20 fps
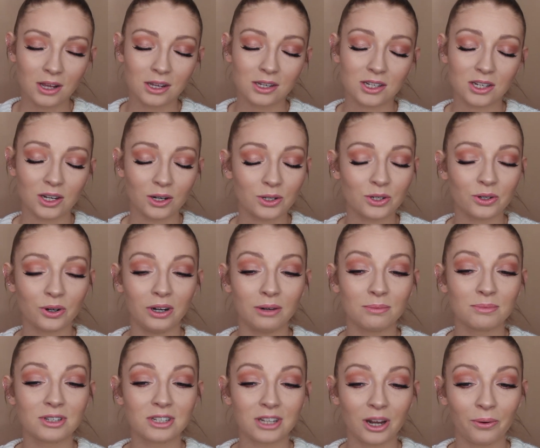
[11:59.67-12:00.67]
So sorry
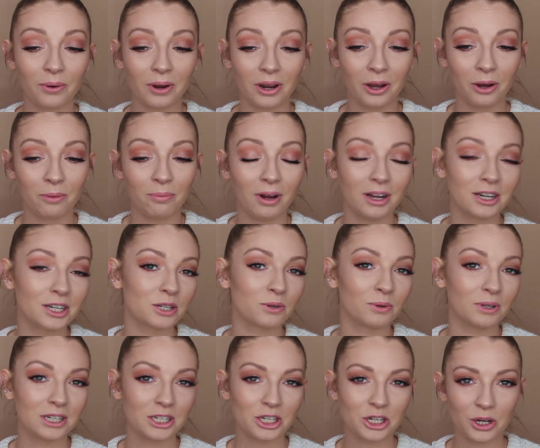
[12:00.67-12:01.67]
I'm so ill, but I just
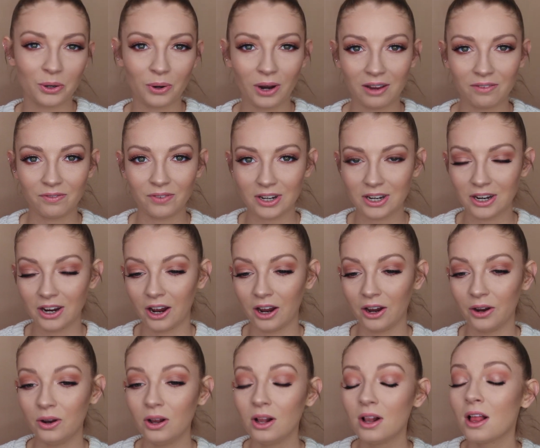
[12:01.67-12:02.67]
wanted to do
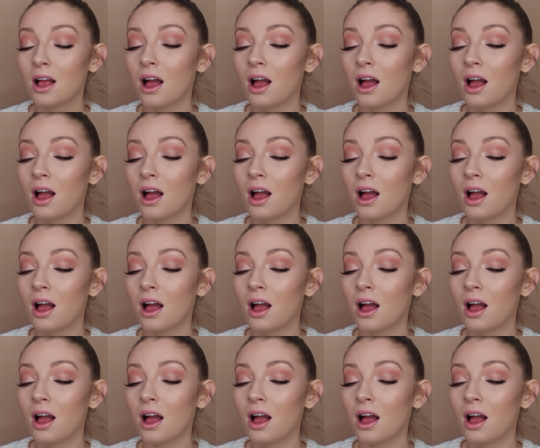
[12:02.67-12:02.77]
video.